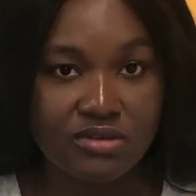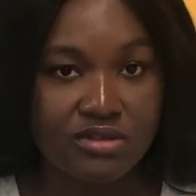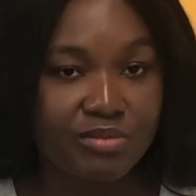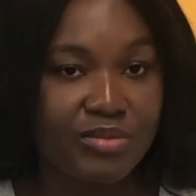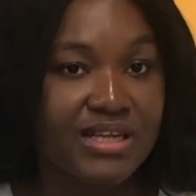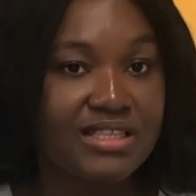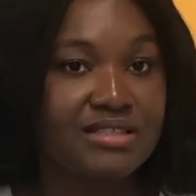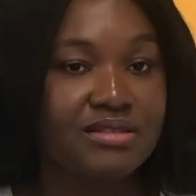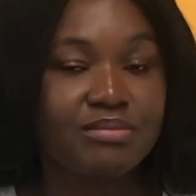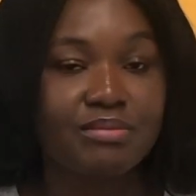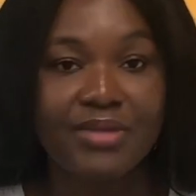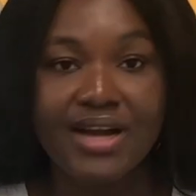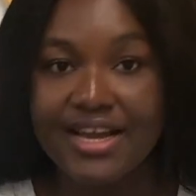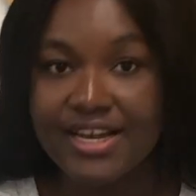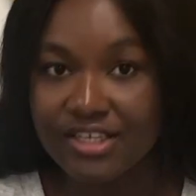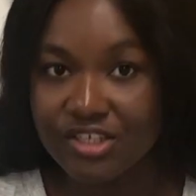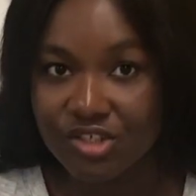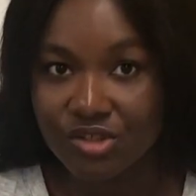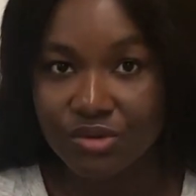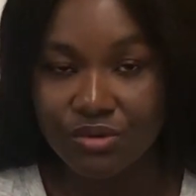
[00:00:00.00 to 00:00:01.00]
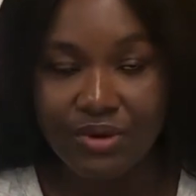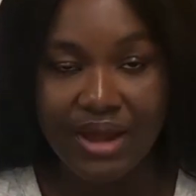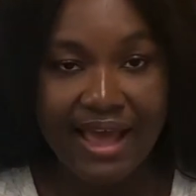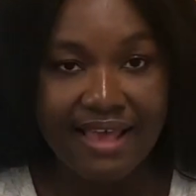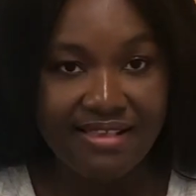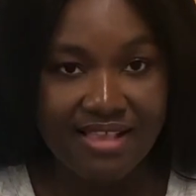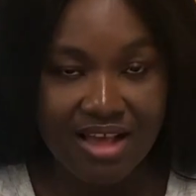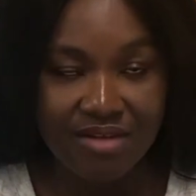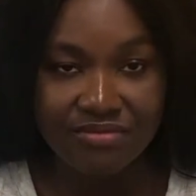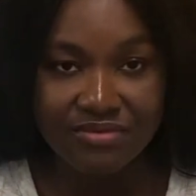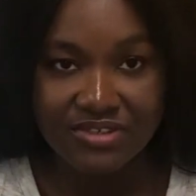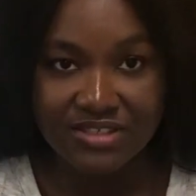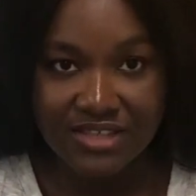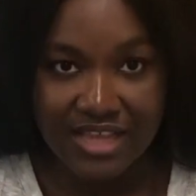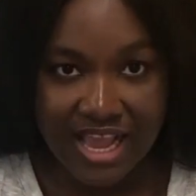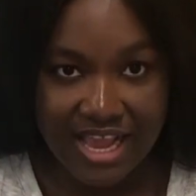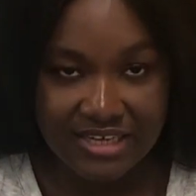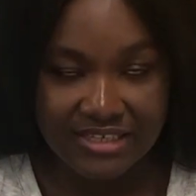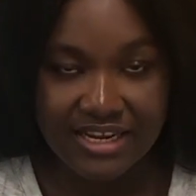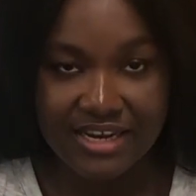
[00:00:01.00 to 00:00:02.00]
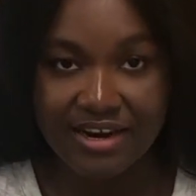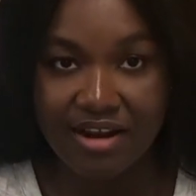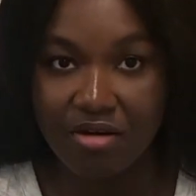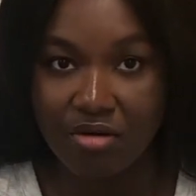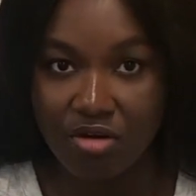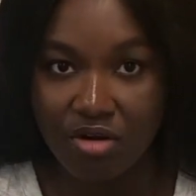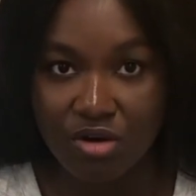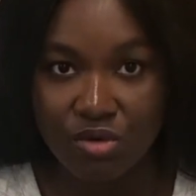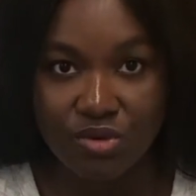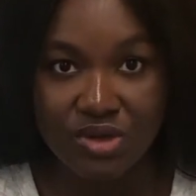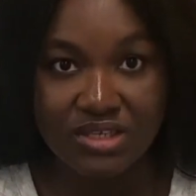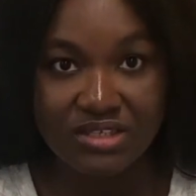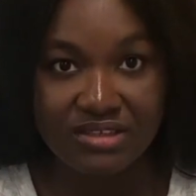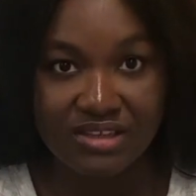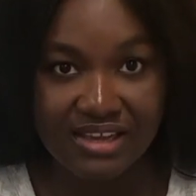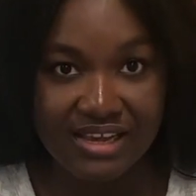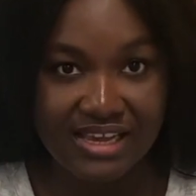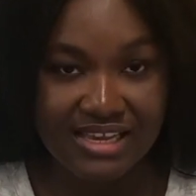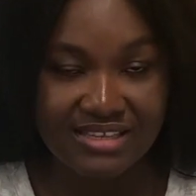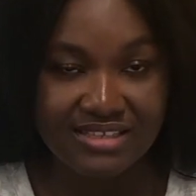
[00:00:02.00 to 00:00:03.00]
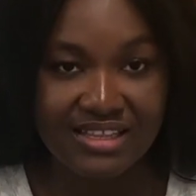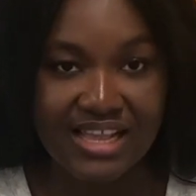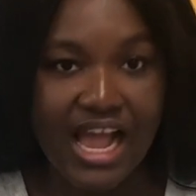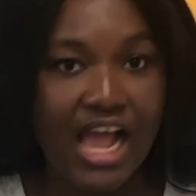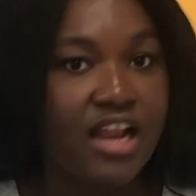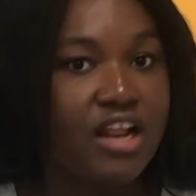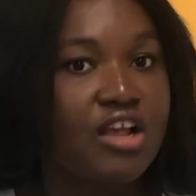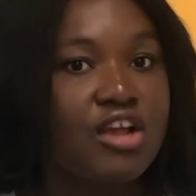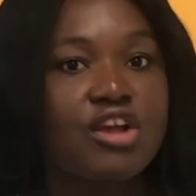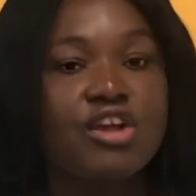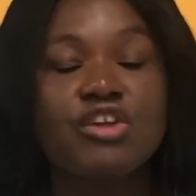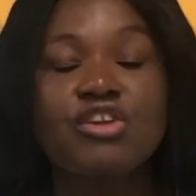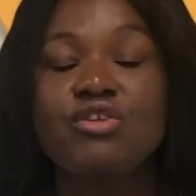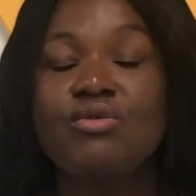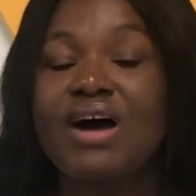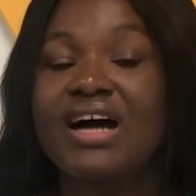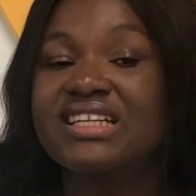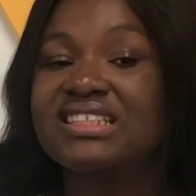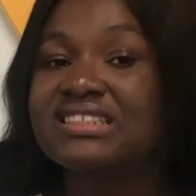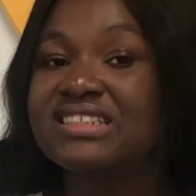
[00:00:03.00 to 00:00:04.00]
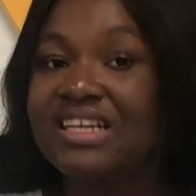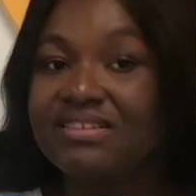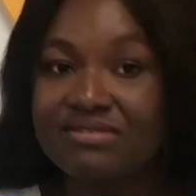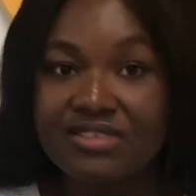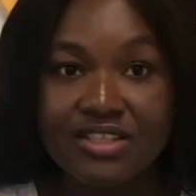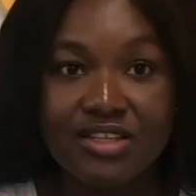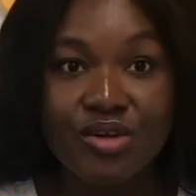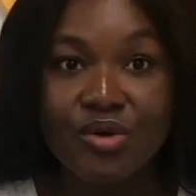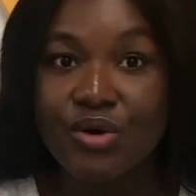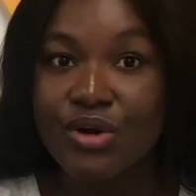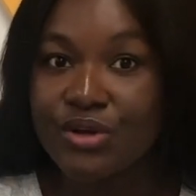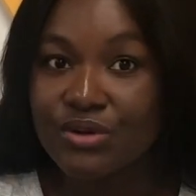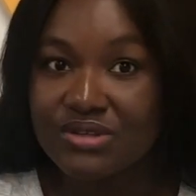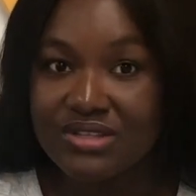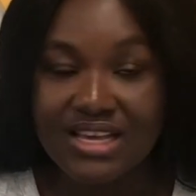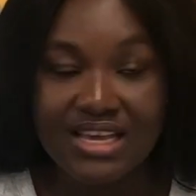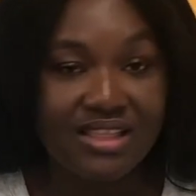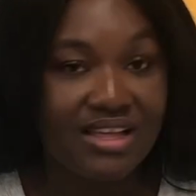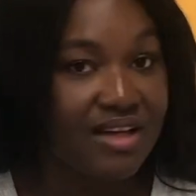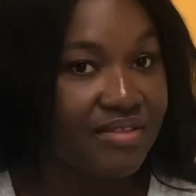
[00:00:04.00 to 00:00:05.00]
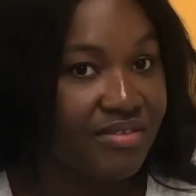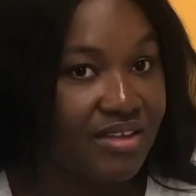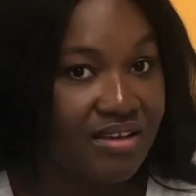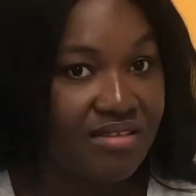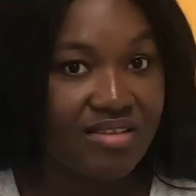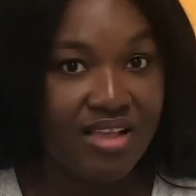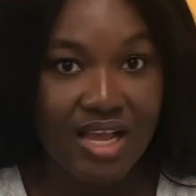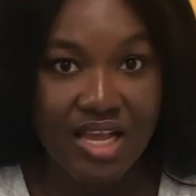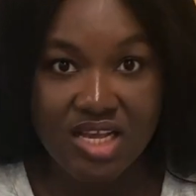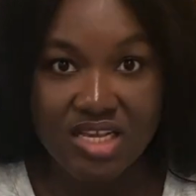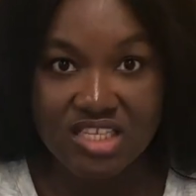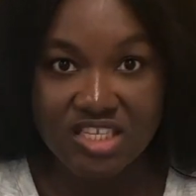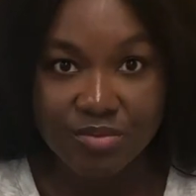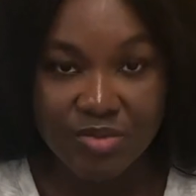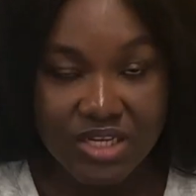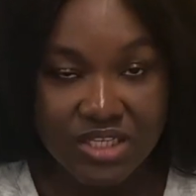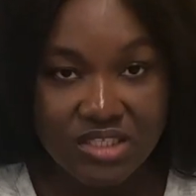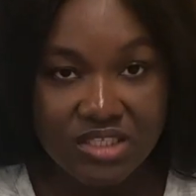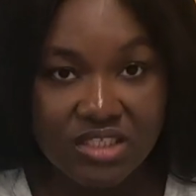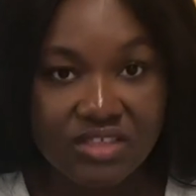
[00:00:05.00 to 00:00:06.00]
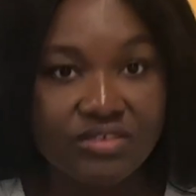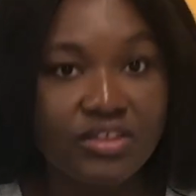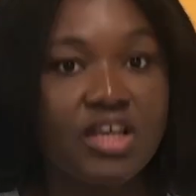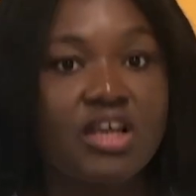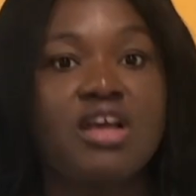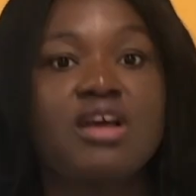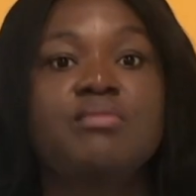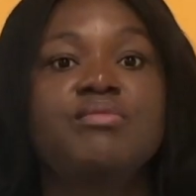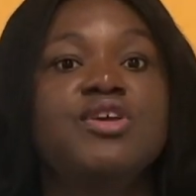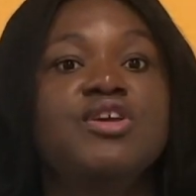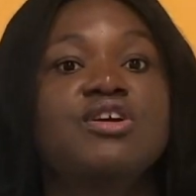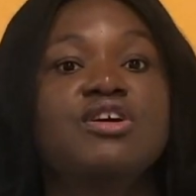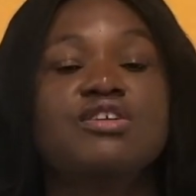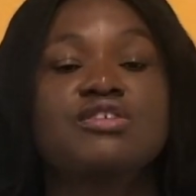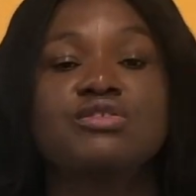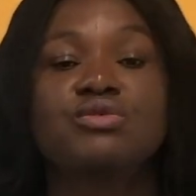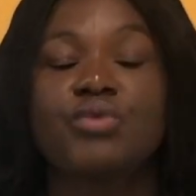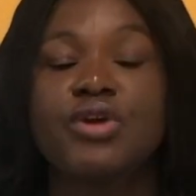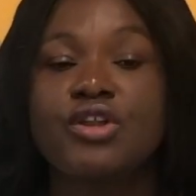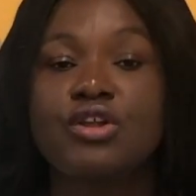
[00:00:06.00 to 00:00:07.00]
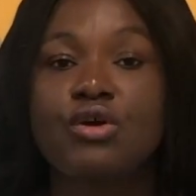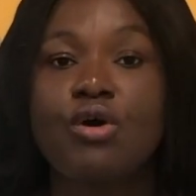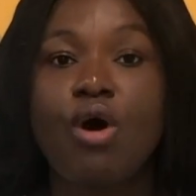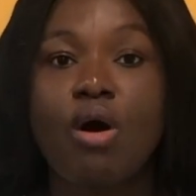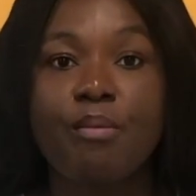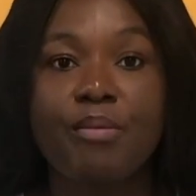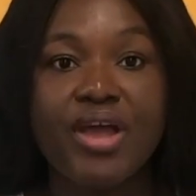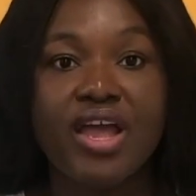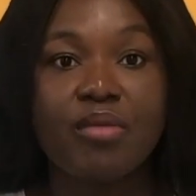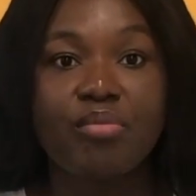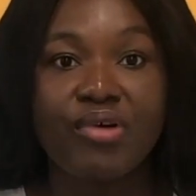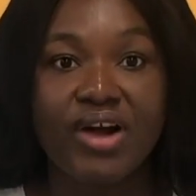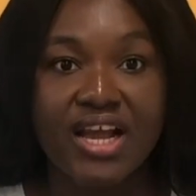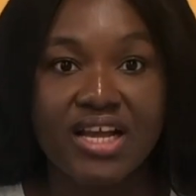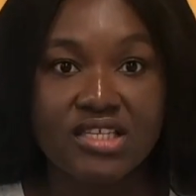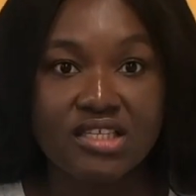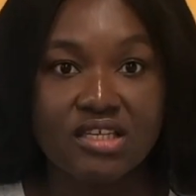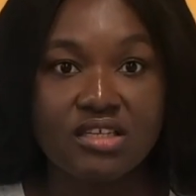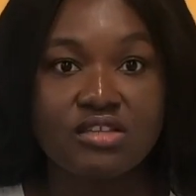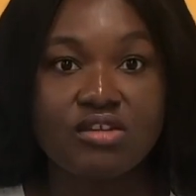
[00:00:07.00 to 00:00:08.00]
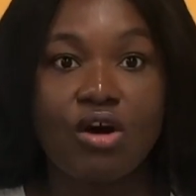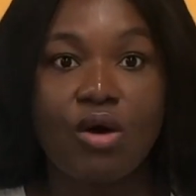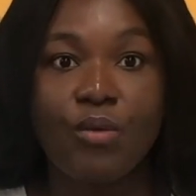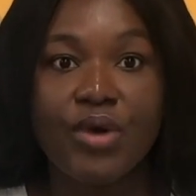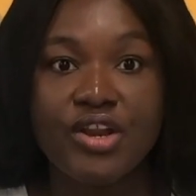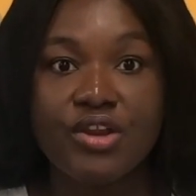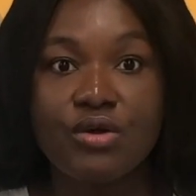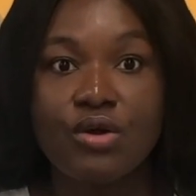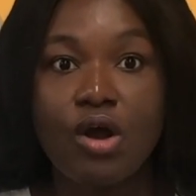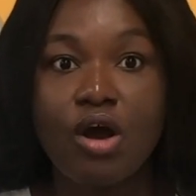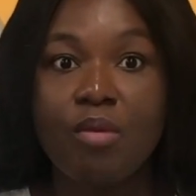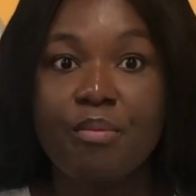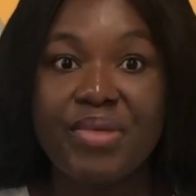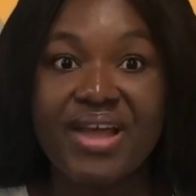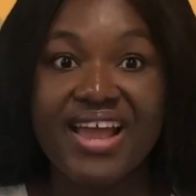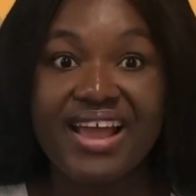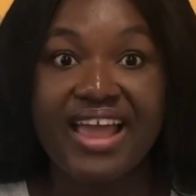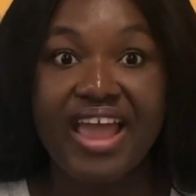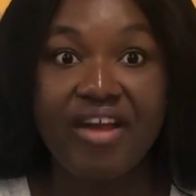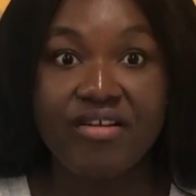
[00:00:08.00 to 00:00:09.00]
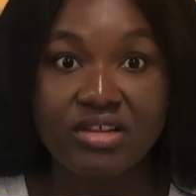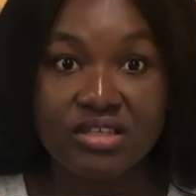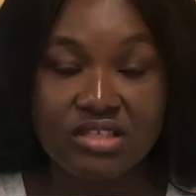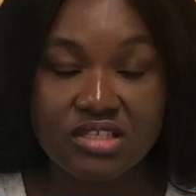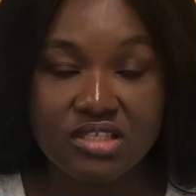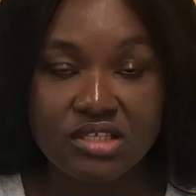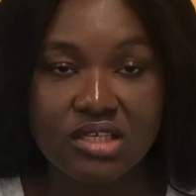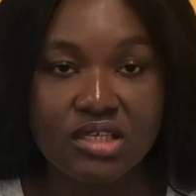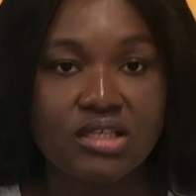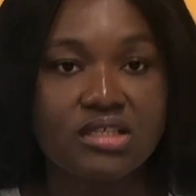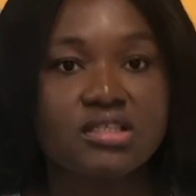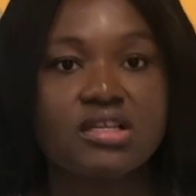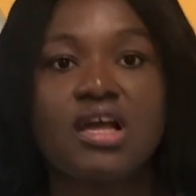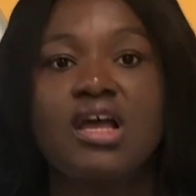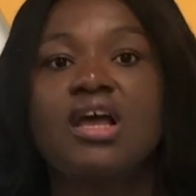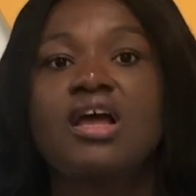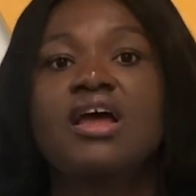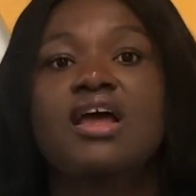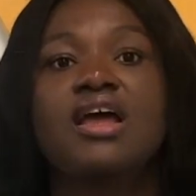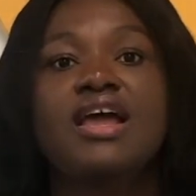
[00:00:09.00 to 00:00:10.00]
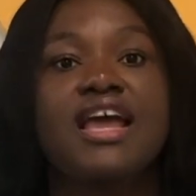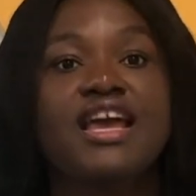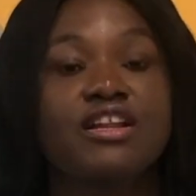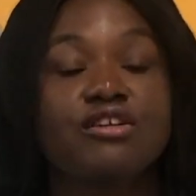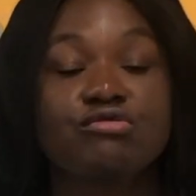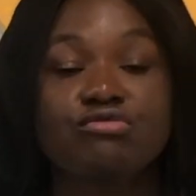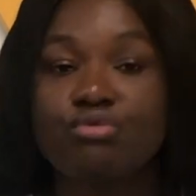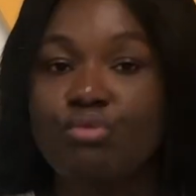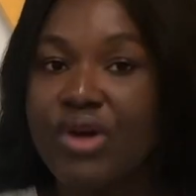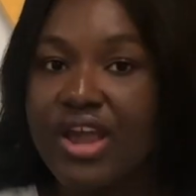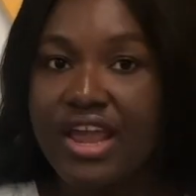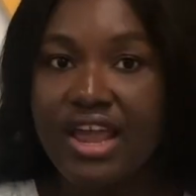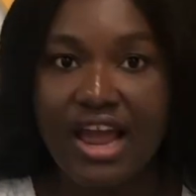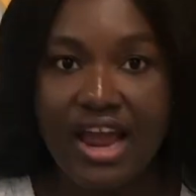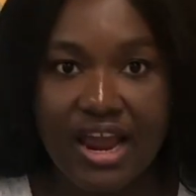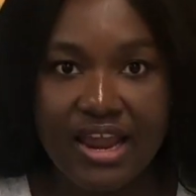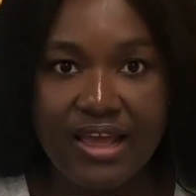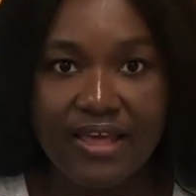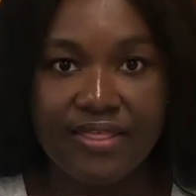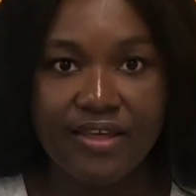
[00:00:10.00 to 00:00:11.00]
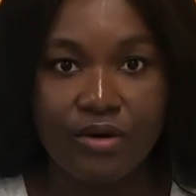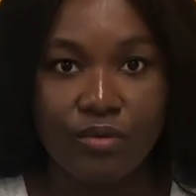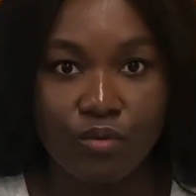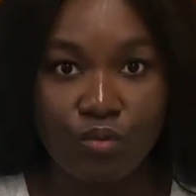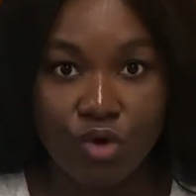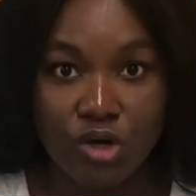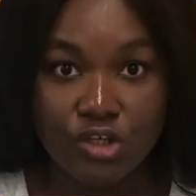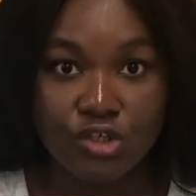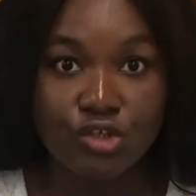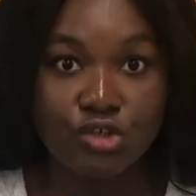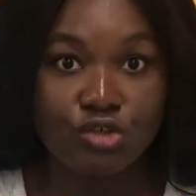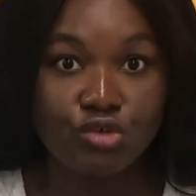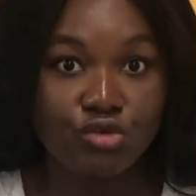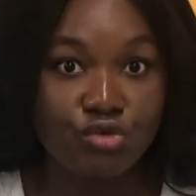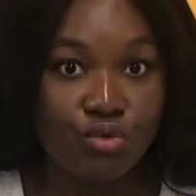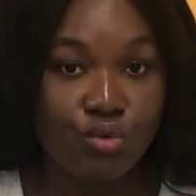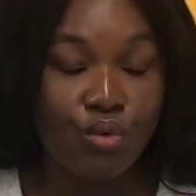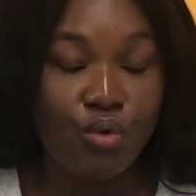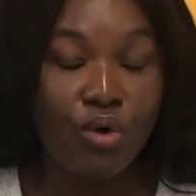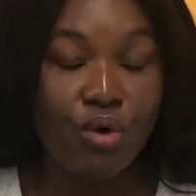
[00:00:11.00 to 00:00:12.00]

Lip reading: But mind you, as I've said and I'll always say, is that you are definitely going to say that things are expensive because when you compare prices or when you compare currencies, it is way higher than what you